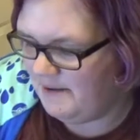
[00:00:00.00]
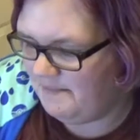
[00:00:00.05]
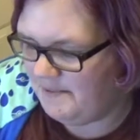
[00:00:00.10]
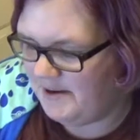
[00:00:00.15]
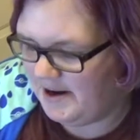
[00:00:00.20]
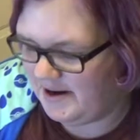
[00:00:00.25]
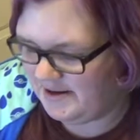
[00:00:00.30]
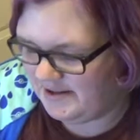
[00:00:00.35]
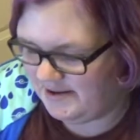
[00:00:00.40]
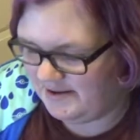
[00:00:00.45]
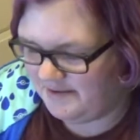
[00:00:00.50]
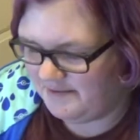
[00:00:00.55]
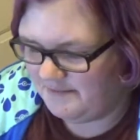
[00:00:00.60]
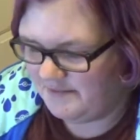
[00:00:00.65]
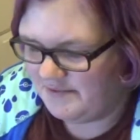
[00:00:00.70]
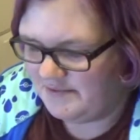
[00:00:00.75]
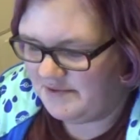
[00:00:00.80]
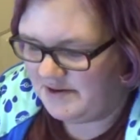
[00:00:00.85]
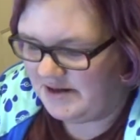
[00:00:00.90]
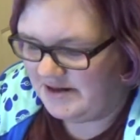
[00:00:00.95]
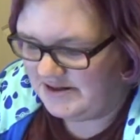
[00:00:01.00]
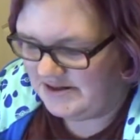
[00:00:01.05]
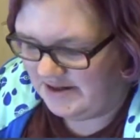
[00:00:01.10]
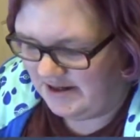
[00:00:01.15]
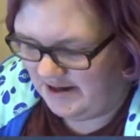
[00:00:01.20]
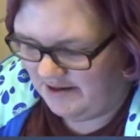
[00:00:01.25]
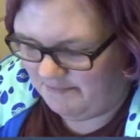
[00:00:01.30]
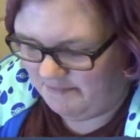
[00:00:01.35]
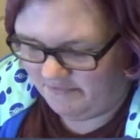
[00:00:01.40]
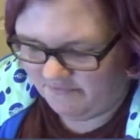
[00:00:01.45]
that back there and we will get to
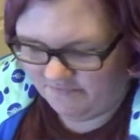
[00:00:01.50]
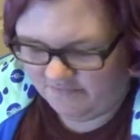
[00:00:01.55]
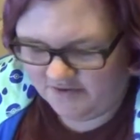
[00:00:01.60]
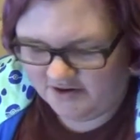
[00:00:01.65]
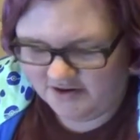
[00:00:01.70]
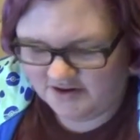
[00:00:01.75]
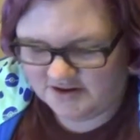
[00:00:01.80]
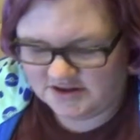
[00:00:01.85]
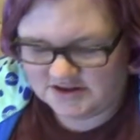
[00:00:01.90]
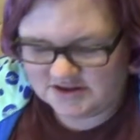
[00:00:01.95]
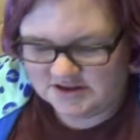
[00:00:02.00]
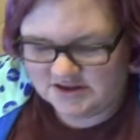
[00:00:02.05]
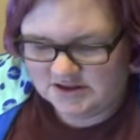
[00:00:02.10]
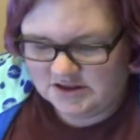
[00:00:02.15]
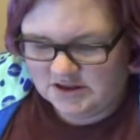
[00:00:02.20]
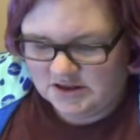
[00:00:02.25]
that but first